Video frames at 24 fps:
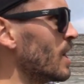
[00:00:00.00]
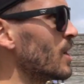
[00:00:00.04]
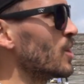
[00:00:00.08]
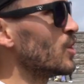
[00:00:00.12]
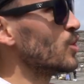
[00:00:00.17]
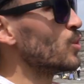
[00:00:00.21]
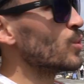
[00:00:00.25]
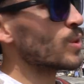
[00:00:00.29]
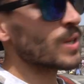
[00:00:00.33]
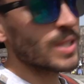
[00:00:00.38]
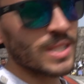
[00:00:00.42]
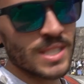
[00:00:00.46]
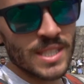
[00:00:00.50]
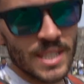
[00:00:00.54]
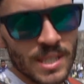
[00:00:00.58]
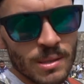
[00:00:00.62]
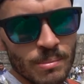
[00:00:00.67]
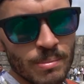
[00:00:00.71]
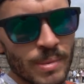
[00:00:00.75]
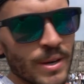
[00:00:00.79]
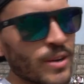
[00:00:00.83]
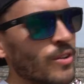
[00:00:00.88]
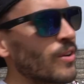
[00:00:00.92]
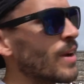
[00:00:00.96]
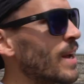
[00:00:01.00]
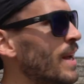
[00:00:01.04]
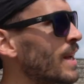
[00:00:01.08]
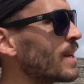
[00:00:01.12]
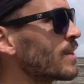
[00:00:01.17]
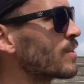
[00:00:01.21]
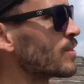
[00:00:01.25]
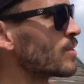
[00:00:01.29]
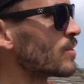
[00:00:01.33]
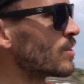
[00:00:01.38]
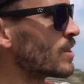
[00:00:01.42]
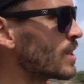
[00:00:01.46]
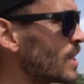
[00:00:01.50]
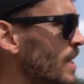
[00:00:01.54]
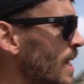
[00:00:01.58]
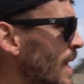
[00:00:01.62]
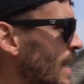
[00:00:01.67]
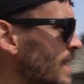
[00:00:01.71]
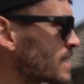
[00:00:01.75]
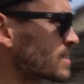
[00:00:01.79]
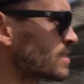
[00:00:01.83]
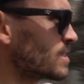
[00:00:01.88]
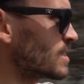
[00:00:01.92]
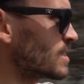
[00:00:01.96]
you can see a better angle.
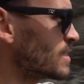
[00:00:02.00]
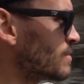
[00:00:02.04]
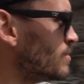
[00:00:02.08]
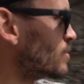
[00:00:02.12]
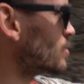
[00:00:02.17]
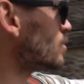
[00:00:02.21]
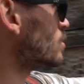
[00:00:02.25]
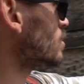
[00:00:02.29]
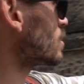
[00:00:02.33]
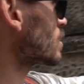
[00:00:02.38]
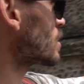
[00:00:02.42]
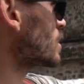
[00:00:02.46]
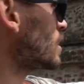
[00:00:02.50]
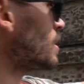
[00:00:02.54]
Actually, if you look